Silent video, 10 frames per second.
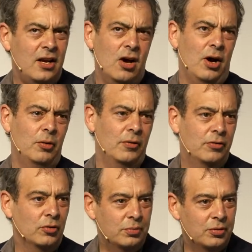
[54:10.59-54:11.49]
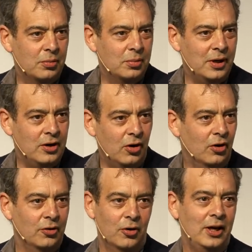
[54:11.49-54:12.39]
No, I would have thought probably
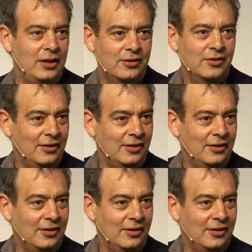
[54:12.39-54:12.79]
not, not least because